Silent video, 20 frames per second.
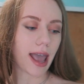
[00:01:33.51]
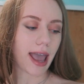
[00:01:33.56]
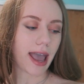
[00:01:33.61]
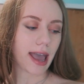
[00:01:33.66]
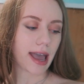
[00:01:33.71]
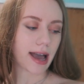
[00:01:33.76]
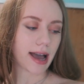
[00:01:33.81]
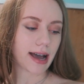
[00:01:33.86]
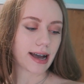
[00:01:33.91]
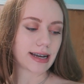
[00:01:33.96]

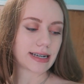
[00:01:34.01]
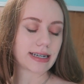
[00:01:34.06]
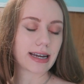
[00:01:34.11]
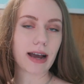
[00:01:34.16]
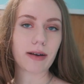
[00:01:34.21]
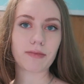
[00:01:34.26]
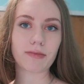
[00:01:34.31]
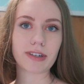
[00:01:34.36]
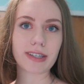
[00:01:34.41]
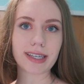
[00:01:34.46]

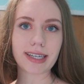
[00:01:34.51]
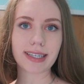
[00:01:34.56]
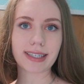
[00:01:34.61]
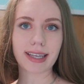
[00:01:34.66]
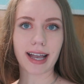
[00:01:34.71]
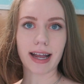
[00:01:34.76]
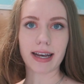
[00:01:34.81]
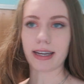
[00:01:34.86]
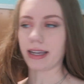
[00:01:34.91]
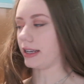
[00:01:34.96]
and I'm really
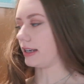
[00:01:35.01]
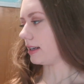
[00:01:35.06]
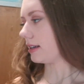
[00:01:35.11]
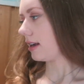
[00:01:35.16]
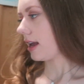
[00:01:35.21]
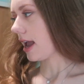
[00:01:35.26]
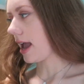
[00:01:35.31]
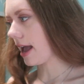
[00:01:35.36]
excited.